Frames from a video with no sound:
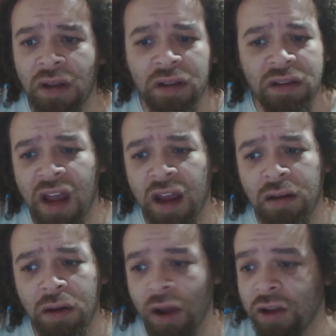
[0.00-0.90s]

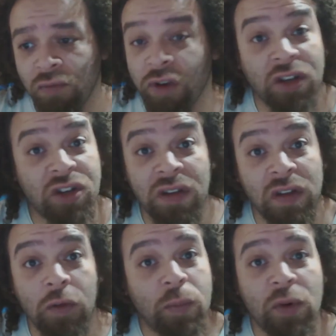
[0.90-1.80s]
then I can readjust
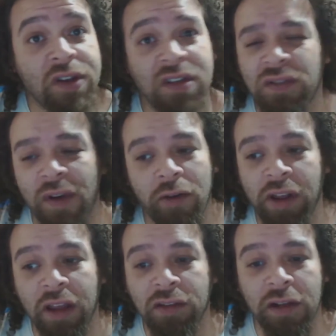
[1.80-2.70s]
those prices very
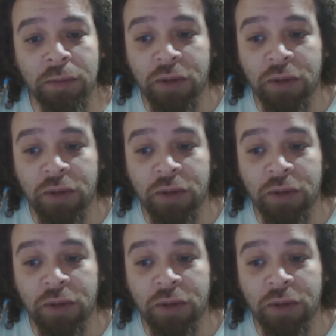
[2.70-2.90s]
easily.